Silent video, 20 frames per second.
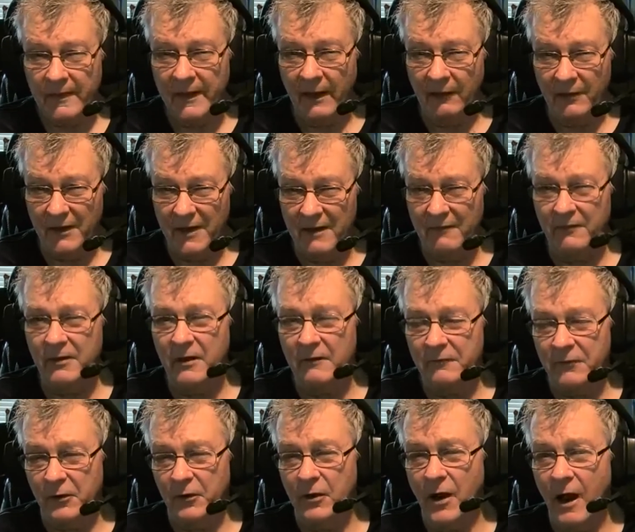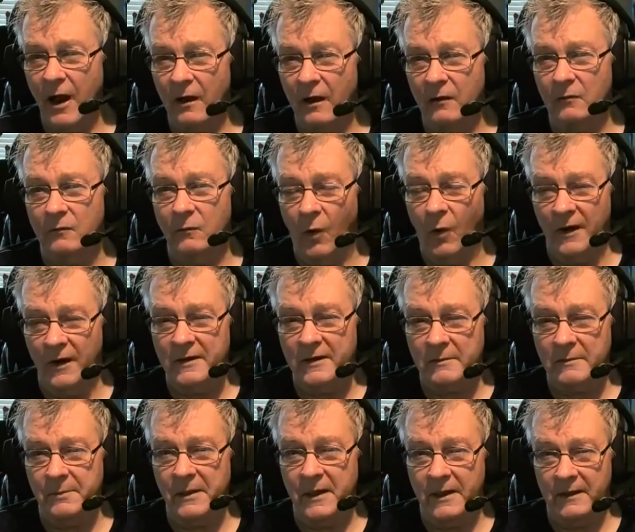Now, even if you're not wanting
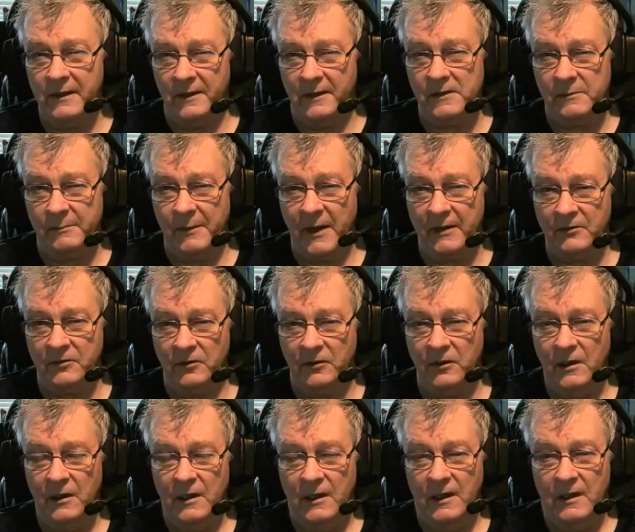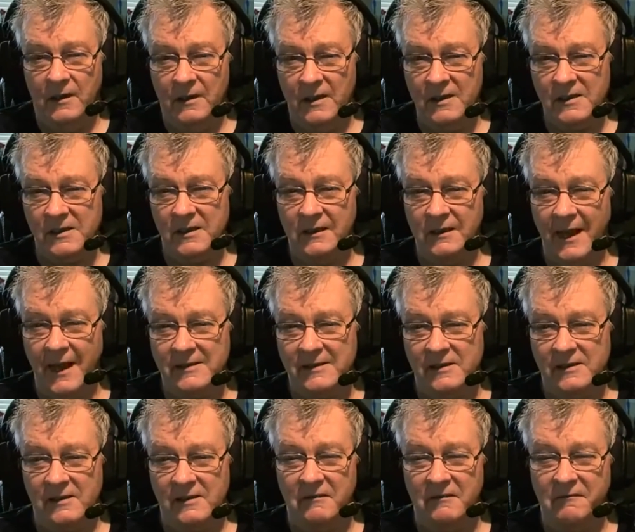to be an inspector, this class is